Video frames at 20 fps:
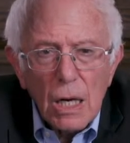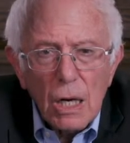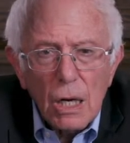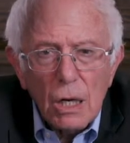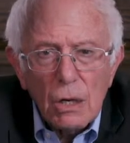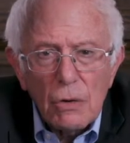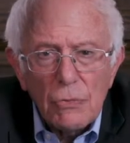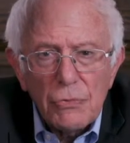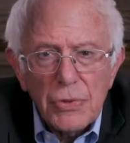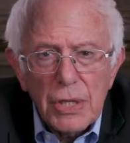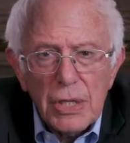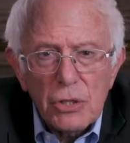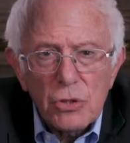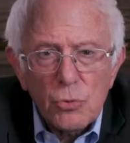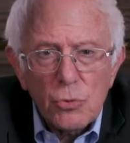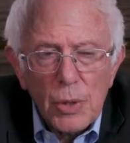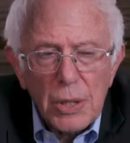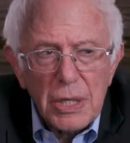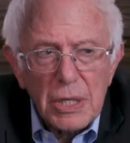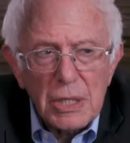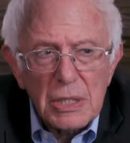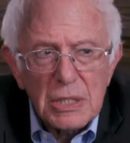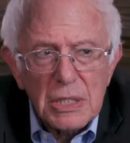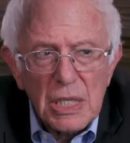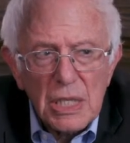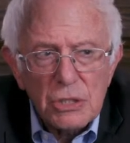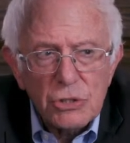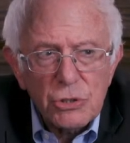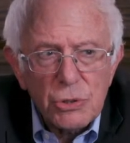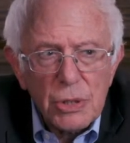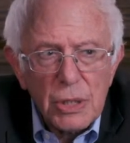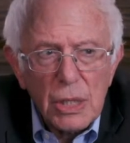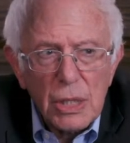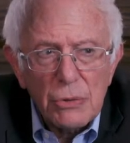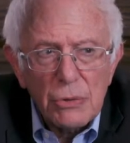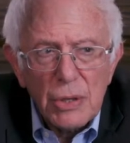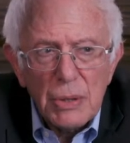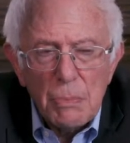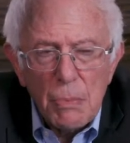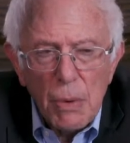of the 20th century,
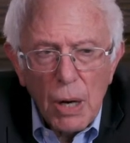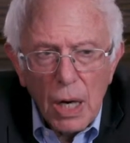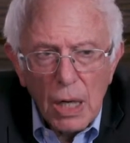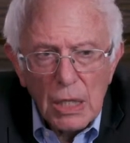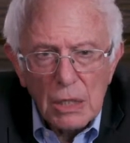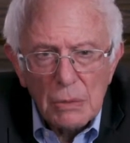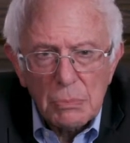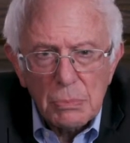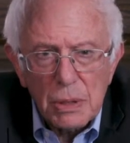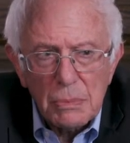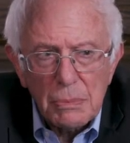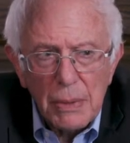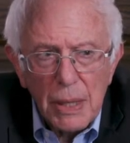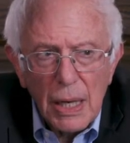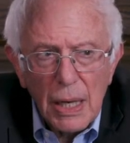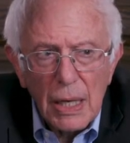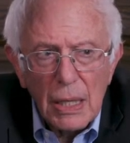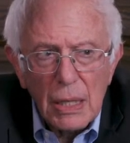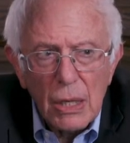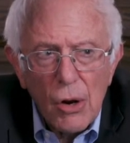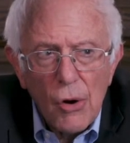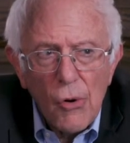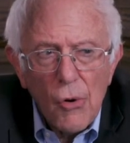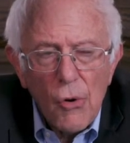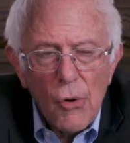a remarkable man